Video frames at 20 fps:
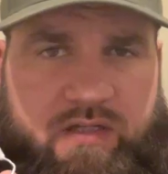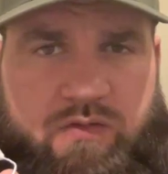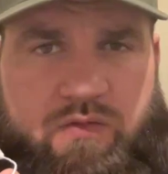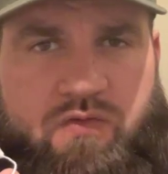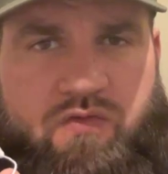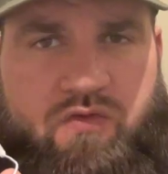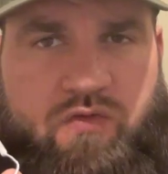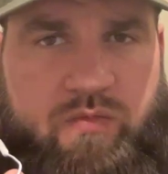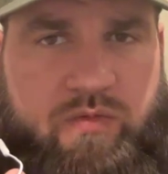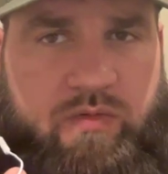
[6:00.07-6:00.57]

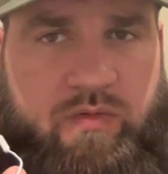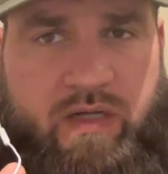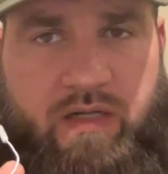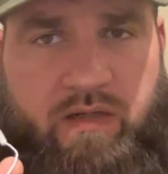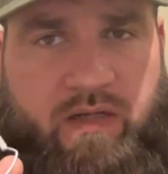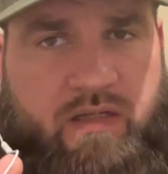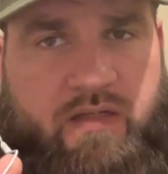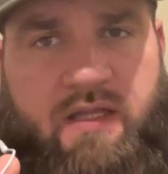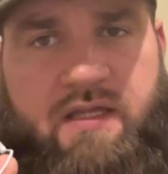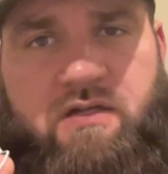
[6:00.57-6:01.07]
YouTuber.
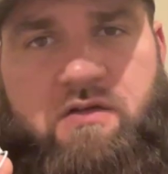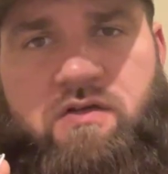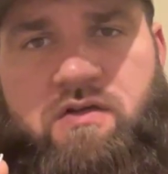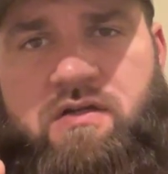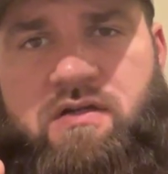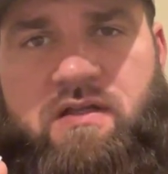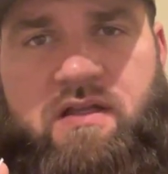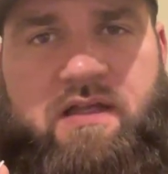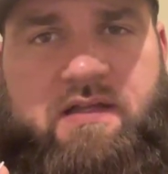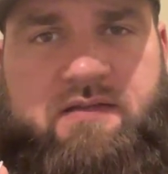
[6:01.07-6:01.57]
I like
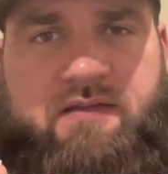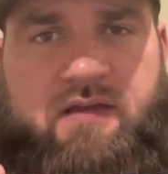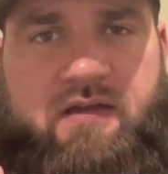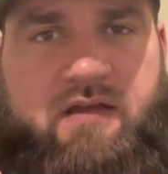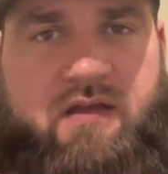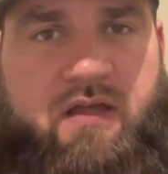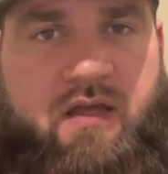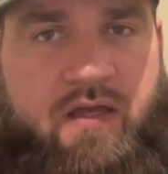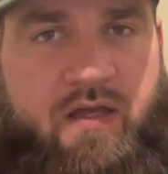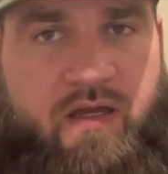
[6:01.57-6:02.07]
cooking, I like
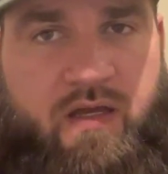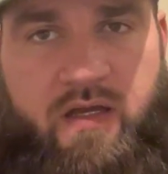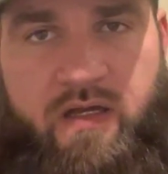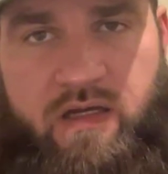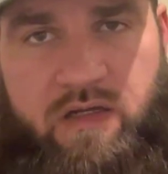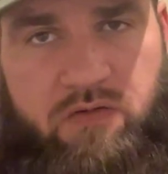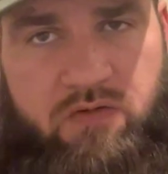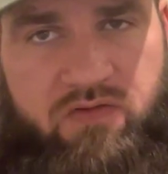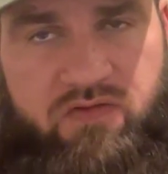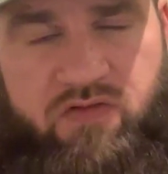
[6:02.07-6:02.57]
tech.
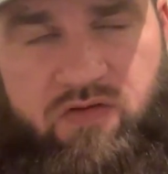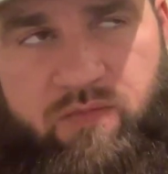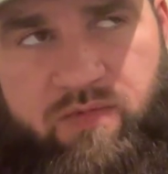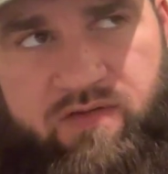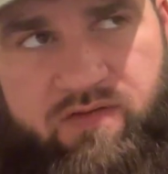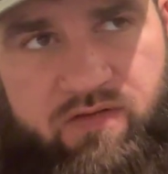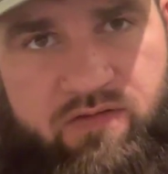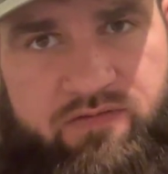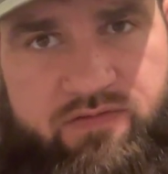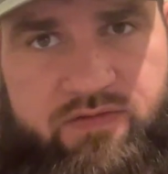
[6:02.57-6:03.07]
I don't consider
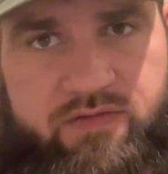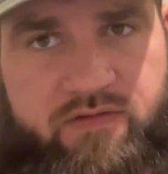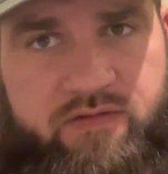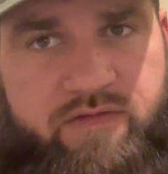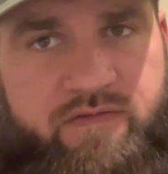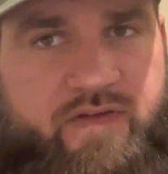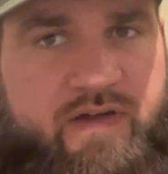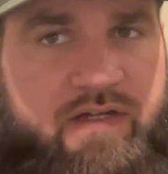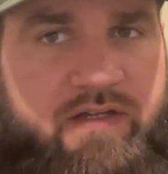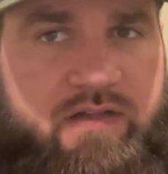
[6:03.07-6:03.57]
myself a
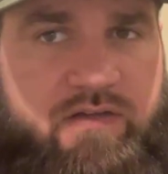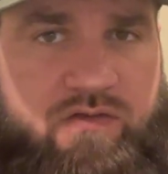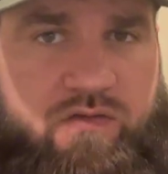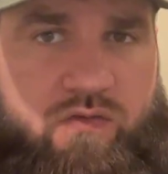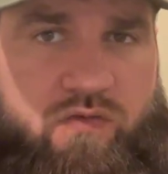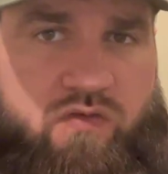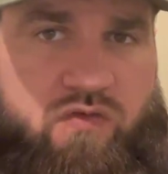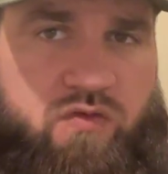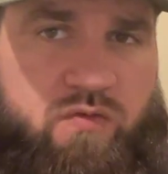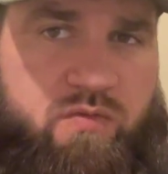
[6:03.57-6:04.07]
finance
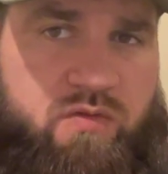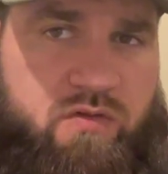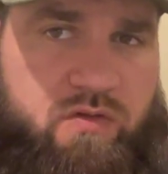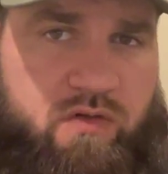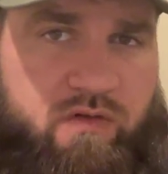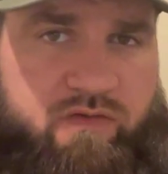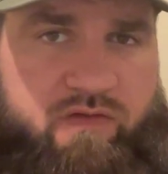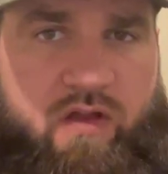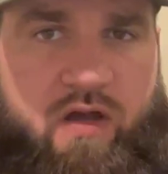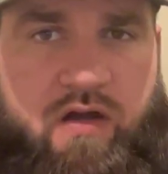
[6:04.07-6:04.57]
YouTuber
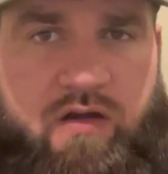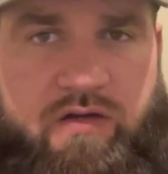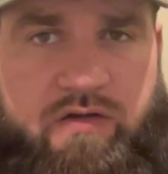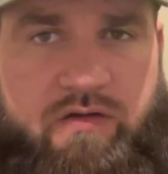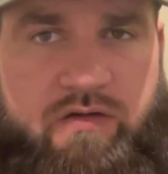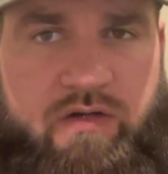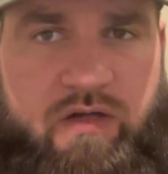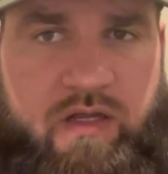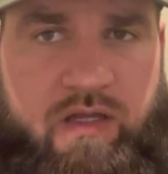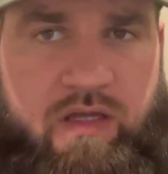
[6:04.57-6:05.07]
or a
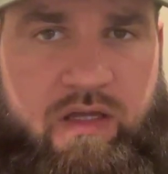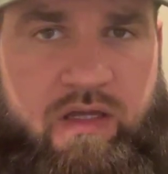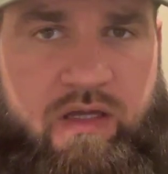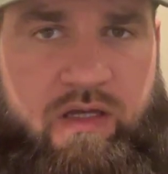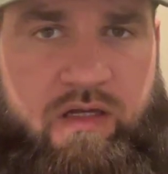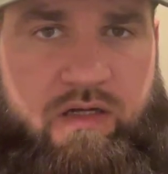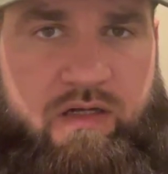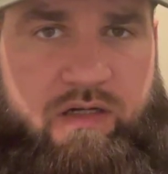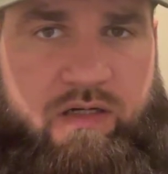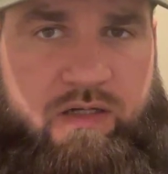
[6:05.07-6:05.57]
vlogger.
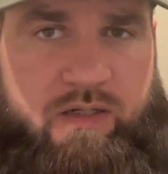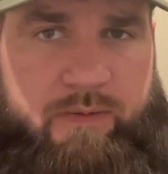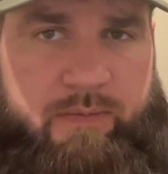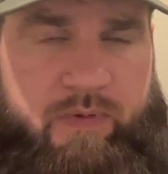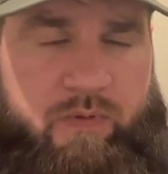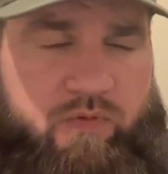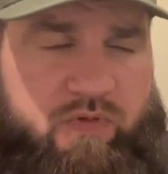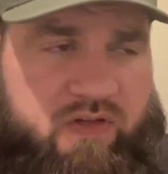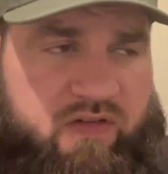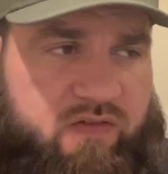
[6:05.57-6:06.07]
I
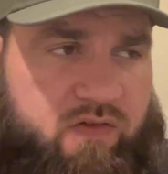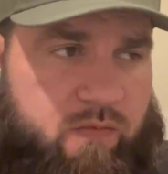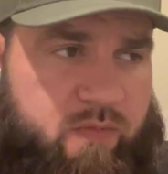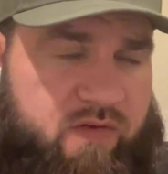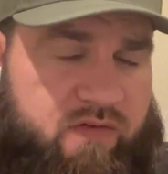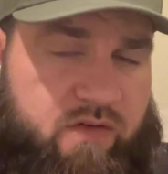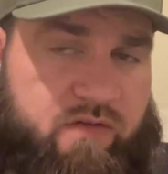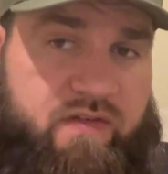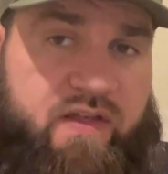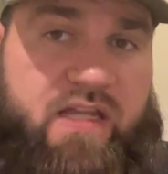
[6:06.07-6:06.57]
wouldn't consider
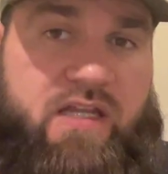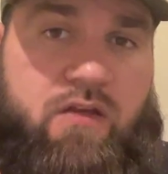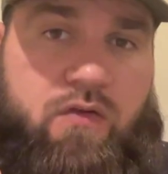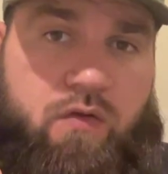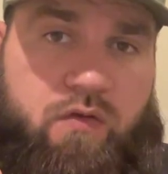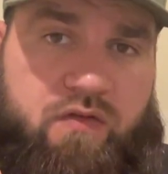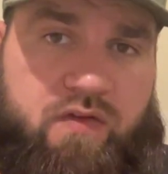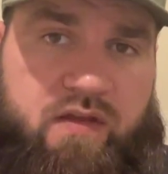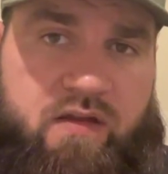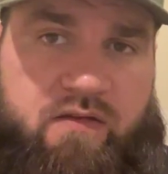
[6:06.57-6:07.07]
myself any of
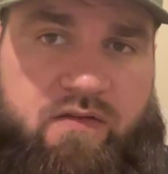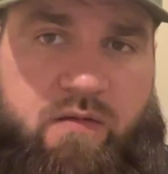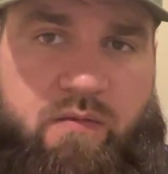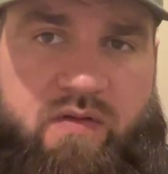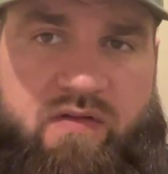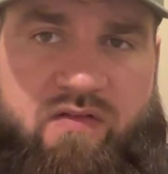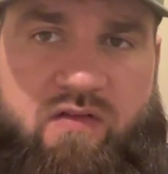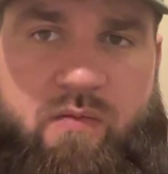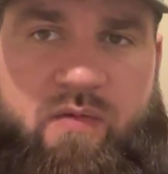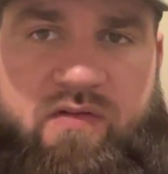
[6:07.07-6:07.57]
those things. I would
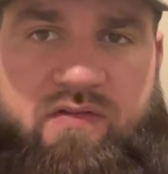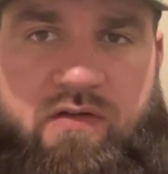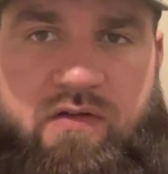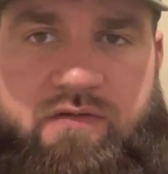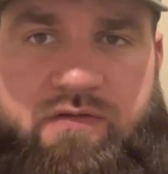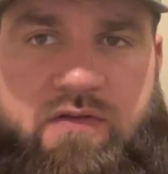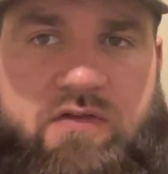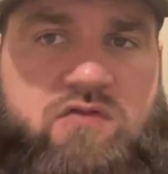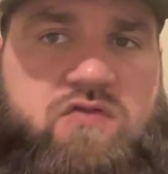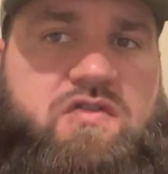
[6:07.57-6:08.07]
consider
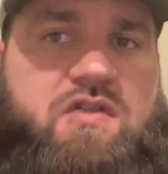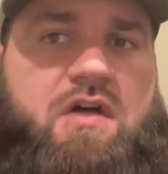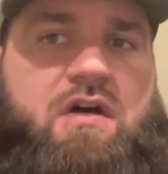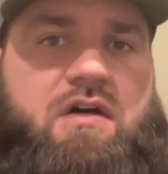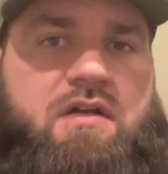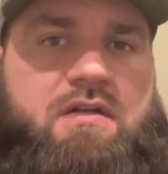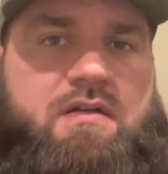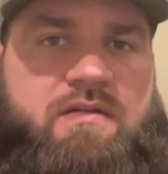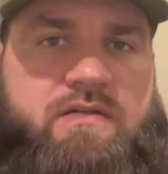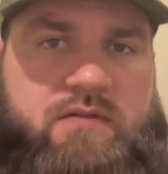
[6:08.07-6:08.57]
myself as
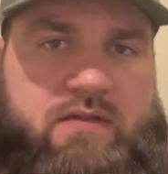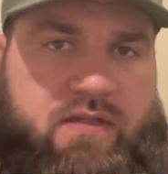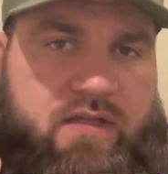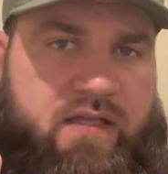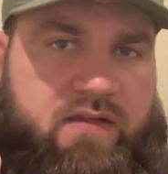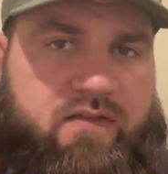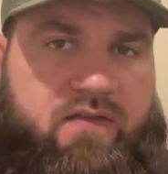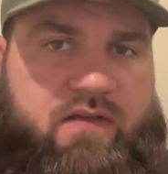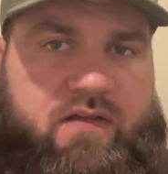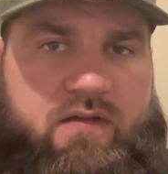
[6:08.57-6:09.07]
John, and
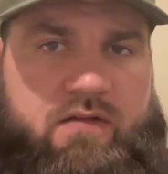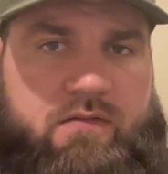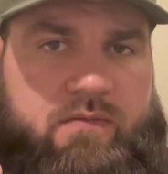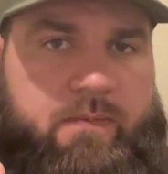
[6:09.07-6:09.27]
that's it.